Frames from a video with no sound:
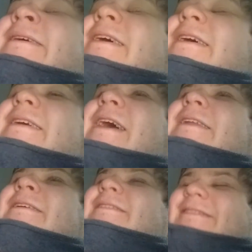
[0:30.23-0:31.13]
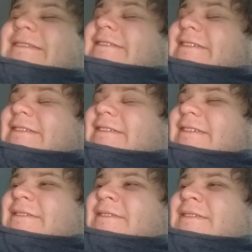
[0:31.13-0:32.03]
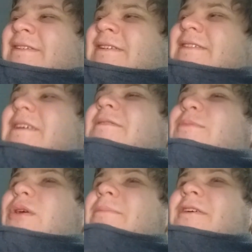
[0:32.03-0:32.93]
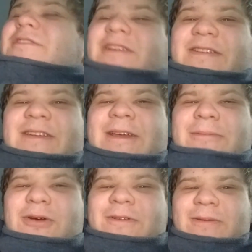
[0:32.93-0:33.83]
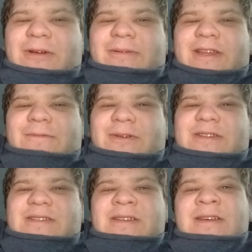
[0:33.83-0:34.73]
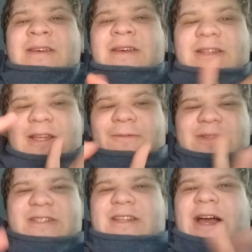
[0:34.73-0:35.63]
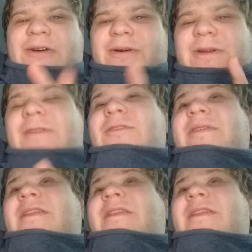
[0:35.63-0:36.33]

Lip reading: again, it's just, that's pretty much the same movie, but different style, or different